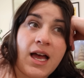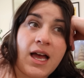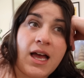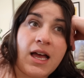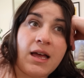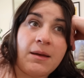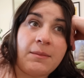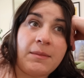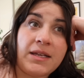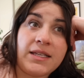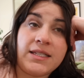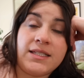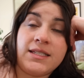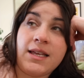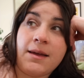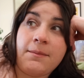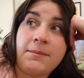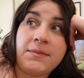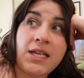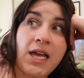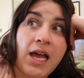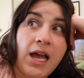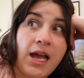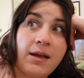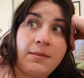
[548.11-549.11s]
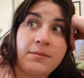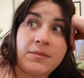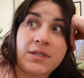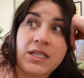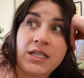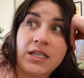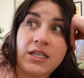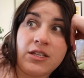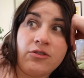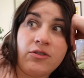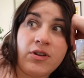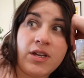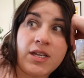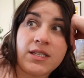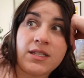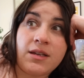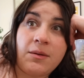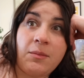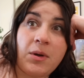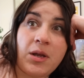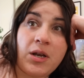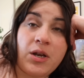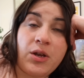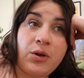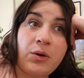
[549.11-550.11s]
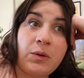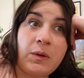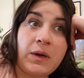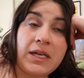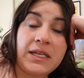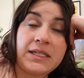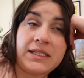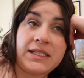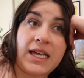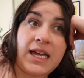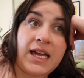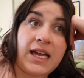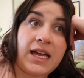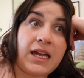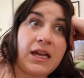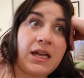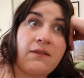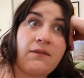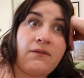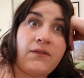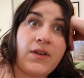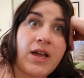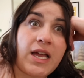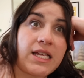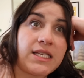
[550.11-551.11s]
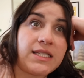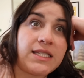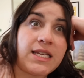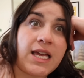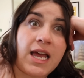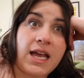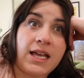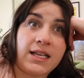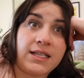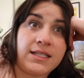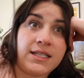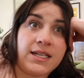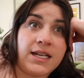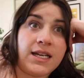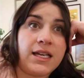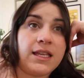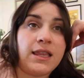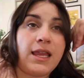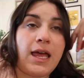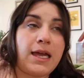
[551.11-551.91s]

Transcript: And sometimes you get someone who is like fantastic.